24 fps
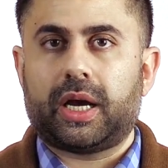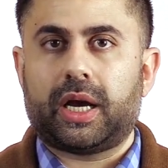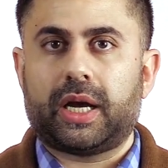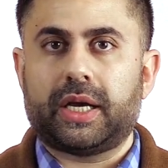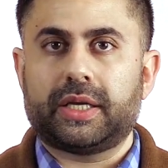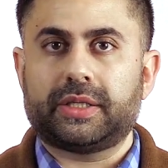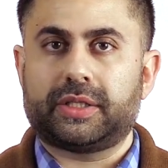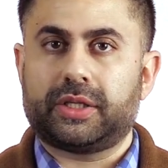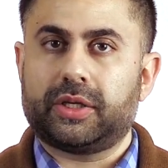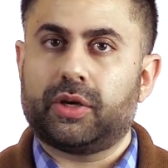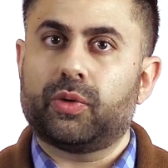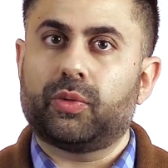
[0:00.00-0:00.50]

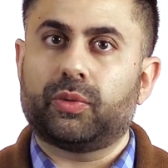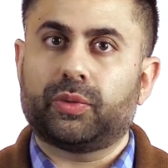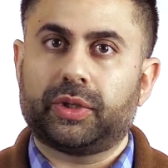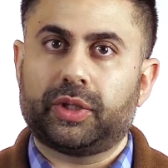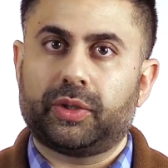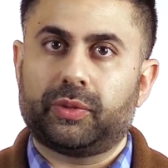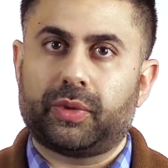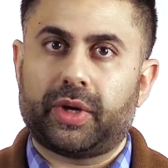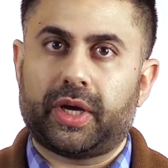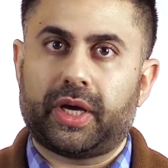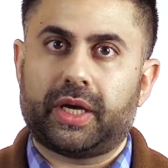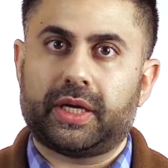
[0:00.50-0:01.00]
is the only
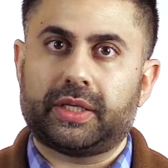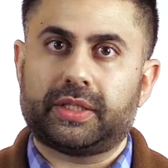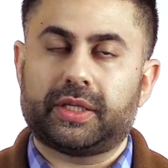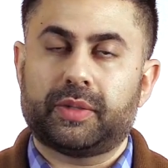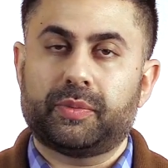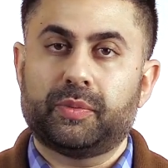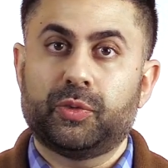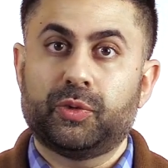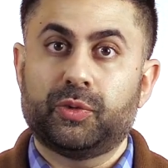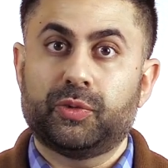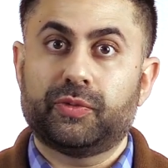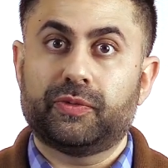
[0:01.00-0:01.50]
way to
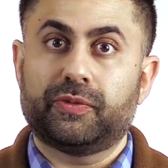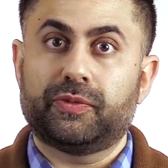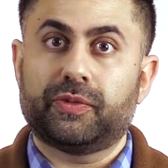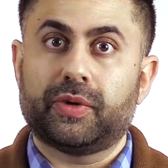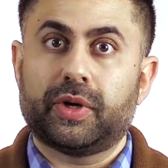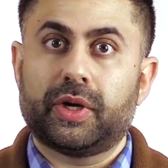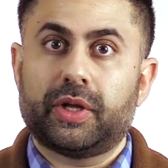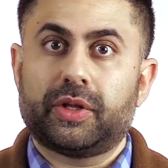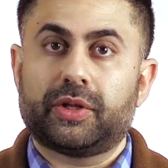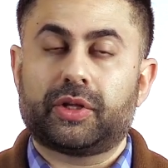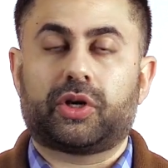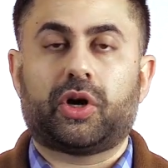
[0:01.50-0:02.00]
move
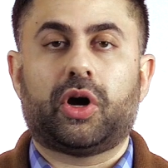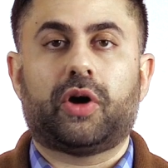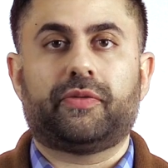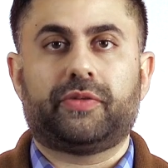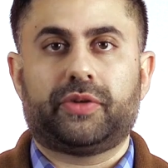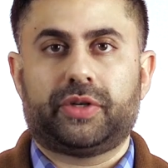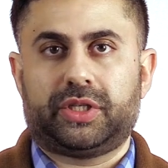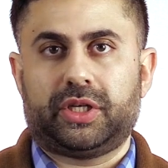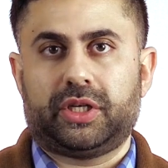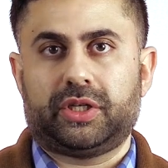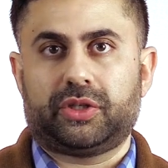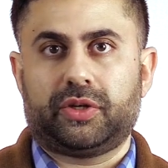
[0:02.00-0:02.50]
the
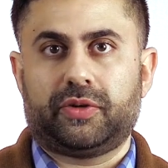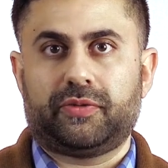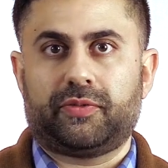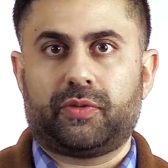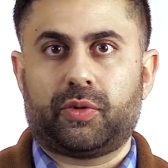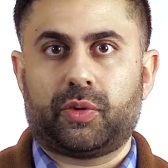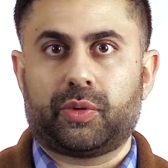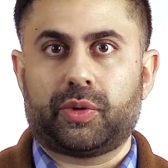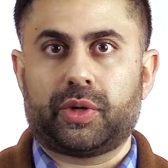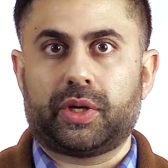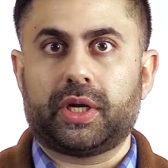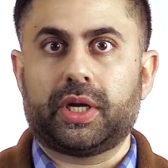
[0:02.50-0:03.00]
conversation
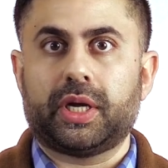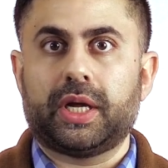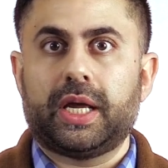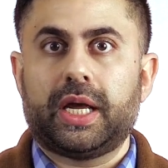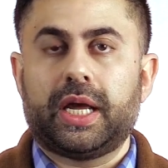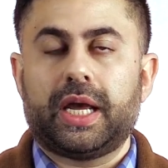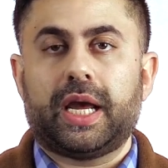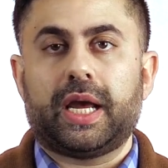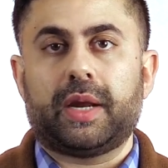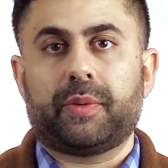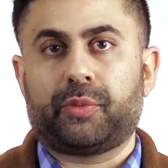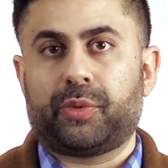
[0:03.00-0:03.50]
forward
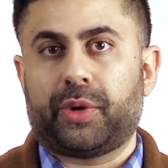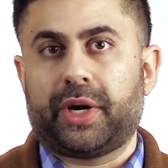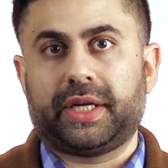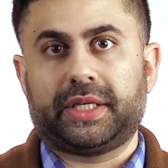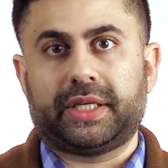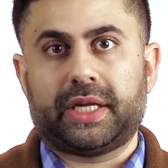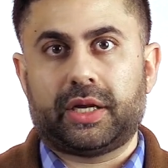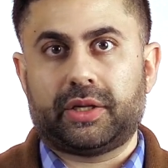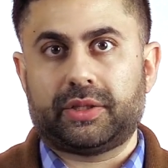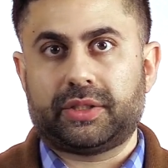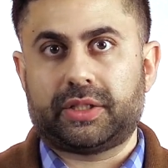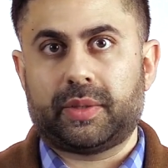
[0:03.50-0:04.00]
and break
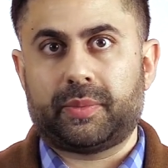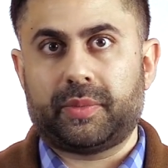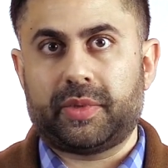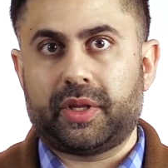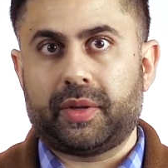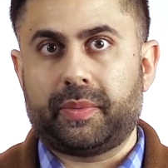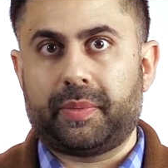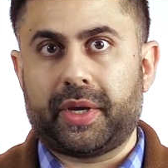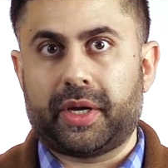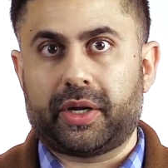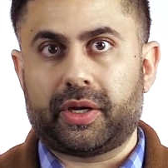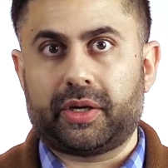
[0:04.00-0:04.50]
down some of the
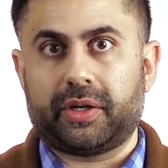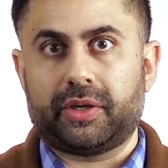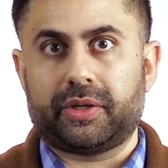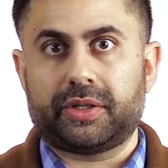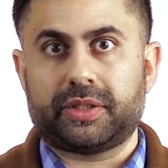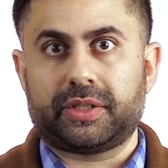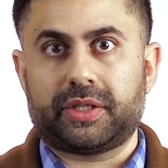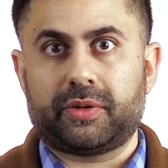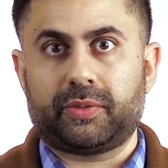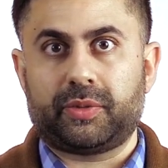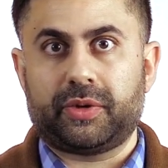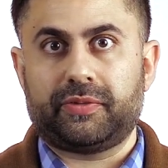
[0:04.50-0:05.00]
barriers
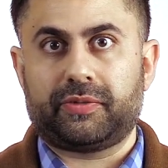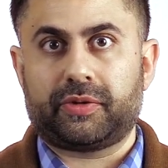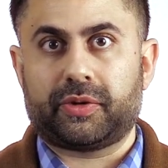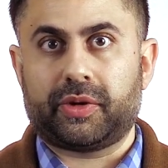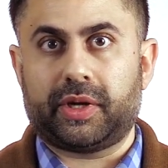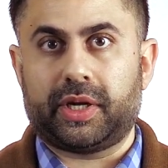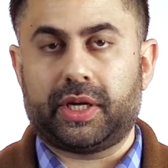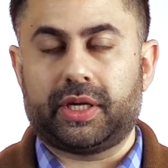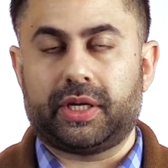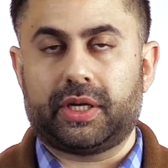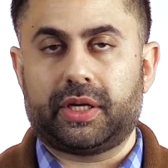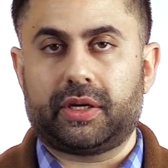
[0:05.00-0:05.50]
that we've
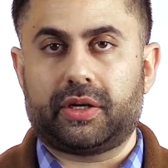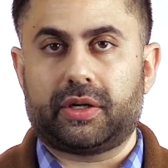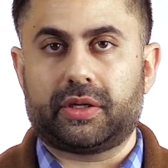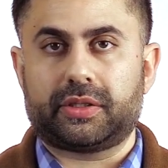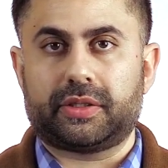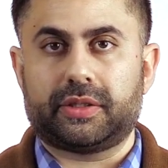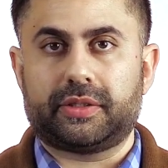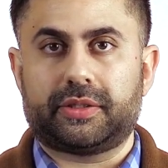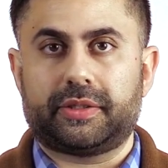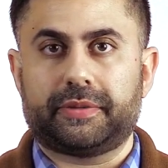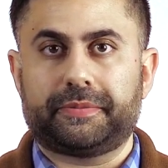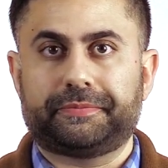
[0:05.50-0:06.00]
created in our
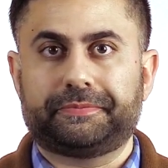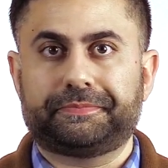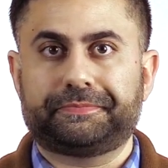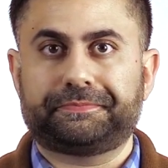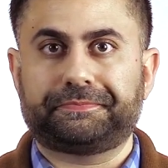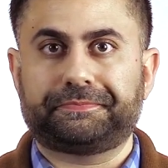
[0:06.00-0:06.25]
system.